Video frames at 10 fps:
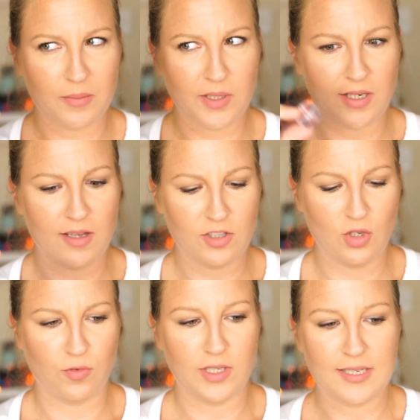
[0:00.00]
I mean, how
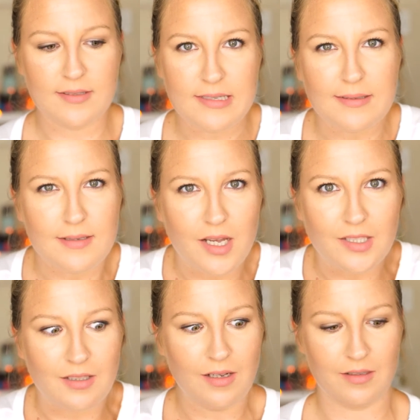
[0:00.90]
cute for like
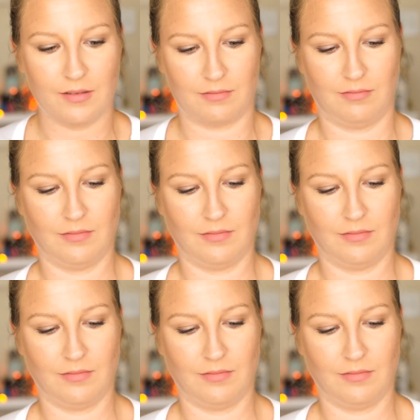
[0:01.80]
$6.99.